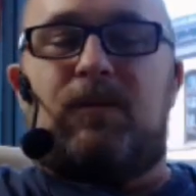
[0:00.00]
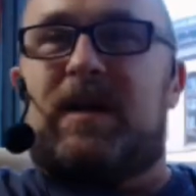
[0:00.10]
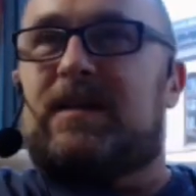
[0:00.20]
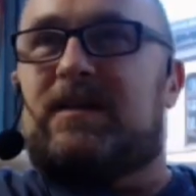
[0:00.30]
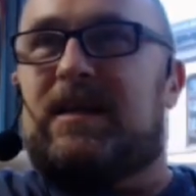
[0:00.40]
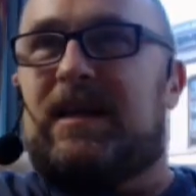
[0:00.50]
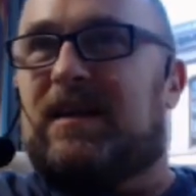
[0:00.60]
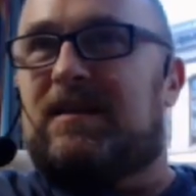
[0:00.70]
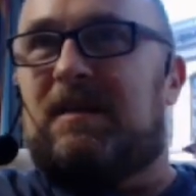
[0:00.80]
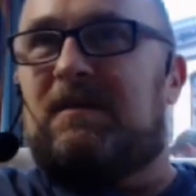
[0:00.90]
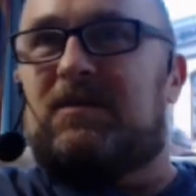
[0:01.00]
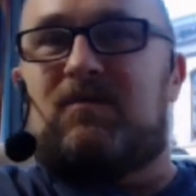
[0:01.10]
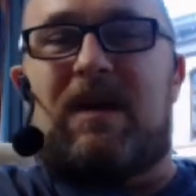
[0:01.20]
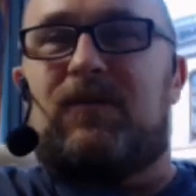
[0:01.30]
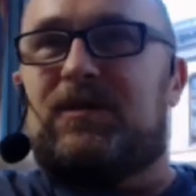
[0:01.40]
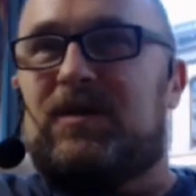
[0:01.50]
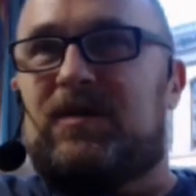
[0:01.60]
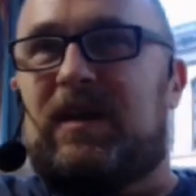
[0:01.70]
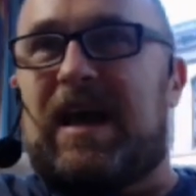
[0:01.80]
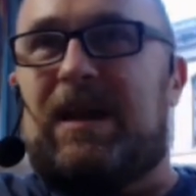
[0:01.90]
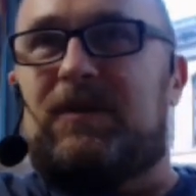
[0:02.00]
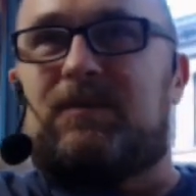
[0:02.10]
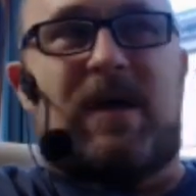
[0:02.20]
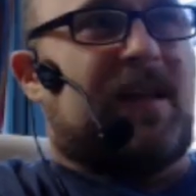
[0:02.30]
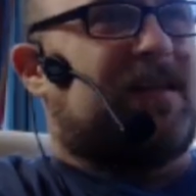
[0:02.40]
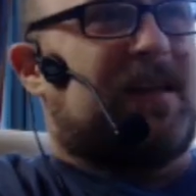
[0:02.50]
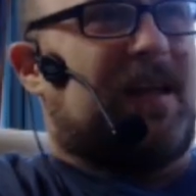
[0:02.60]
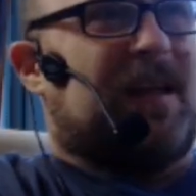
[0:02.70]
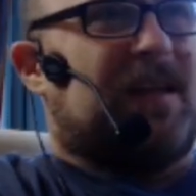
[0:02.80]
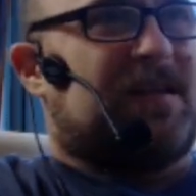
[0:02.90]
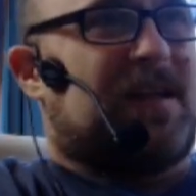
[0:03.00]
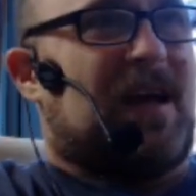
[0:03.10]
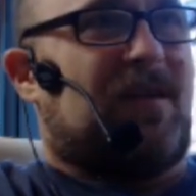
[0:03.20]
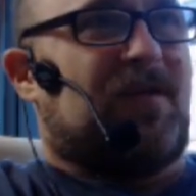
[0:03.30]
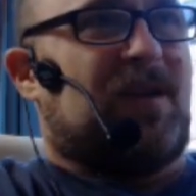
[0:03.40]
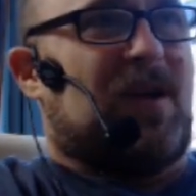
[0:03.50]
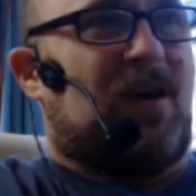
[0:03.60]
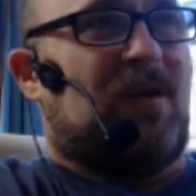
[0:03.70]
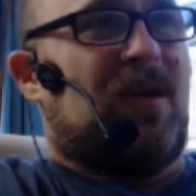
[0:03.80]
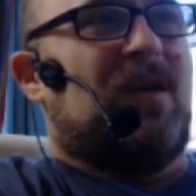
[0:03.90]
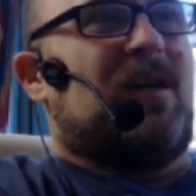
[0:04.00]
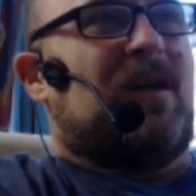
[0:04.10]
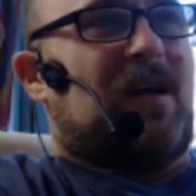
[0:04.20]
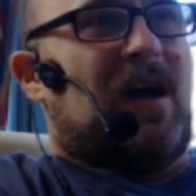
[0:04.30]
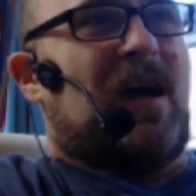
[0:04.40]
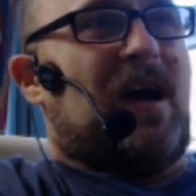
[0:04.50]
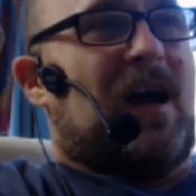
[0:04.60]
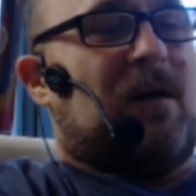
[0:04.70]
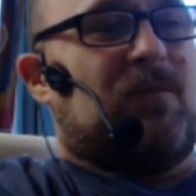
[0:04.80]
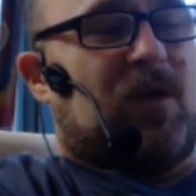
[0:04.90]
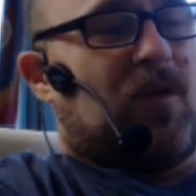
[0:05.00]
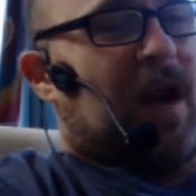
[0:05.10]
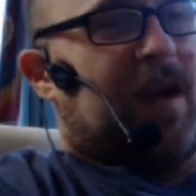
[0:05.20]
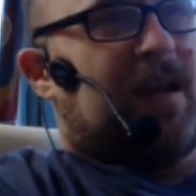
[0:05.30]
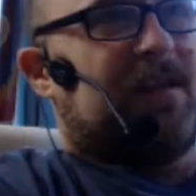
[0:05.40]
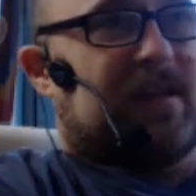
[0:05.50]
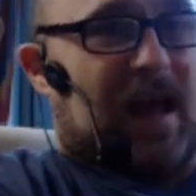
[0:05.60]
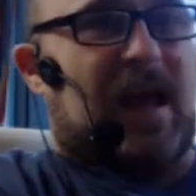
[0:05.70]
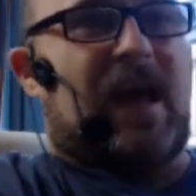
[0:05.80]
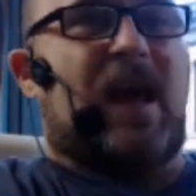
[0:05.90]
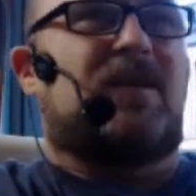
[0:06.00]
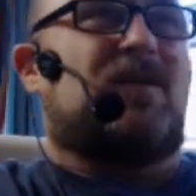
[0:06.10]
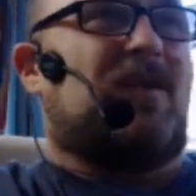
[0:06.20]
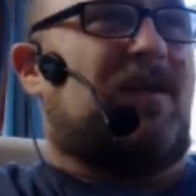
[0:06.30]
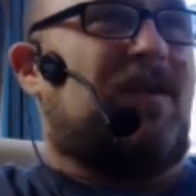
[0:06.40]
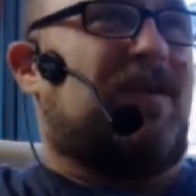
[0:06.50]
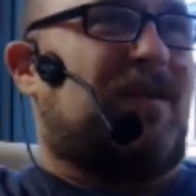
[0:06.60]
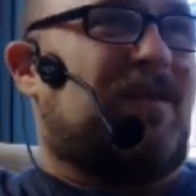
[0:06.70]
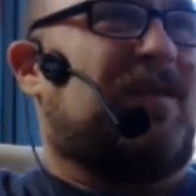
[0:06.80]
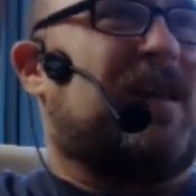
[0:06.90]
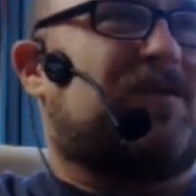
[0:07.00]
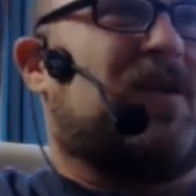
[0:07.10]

BC, there's references to cannabis medicine and stuff. You so know. it's the Ukrainians. Uh, um, Ukrainians. so no wonder we mesh with this so that's well.